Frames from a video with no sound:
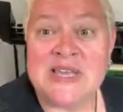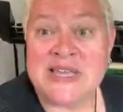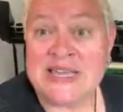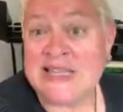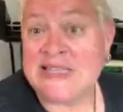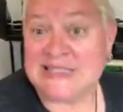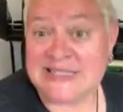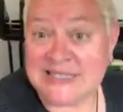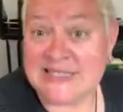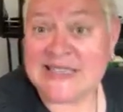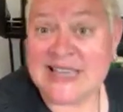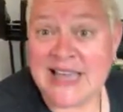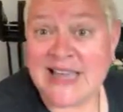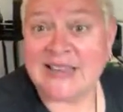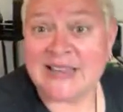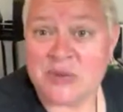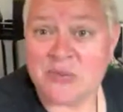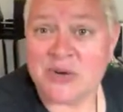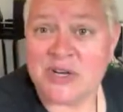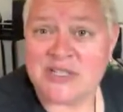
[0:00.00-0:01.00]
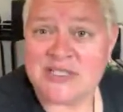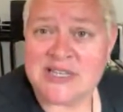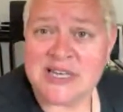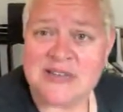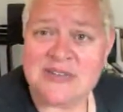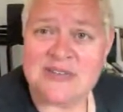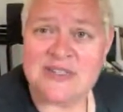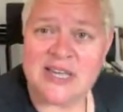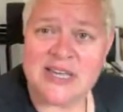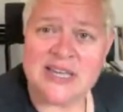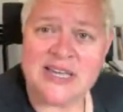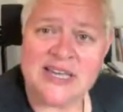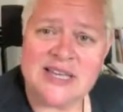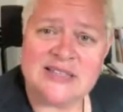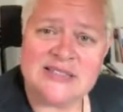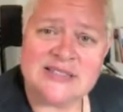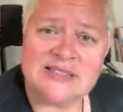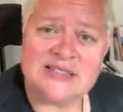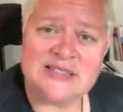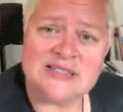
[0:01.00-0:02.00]
is exactly what it sounds like.
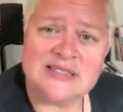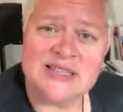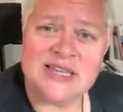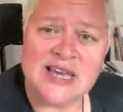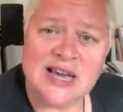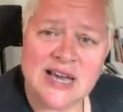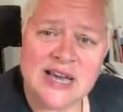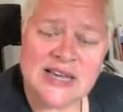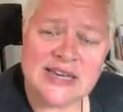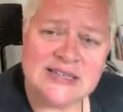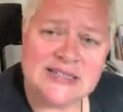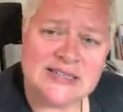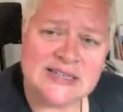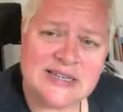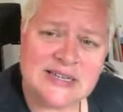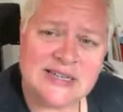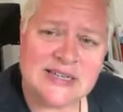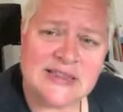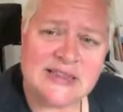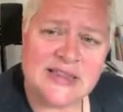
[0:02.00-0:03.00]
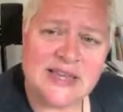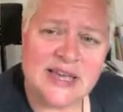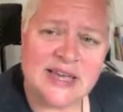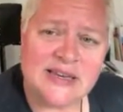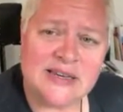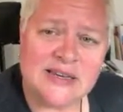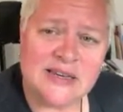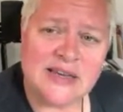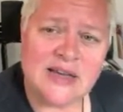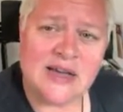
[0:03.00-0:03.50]
It's the idea that